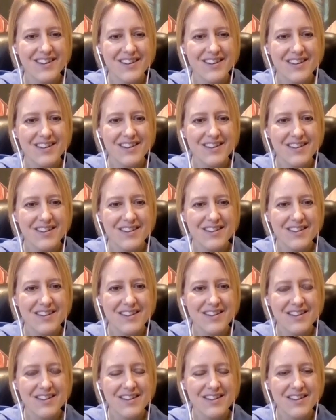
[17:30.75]

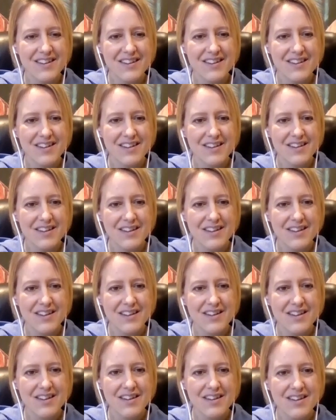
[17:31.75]

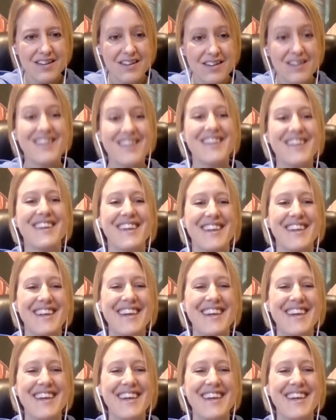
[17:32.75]
[no speech]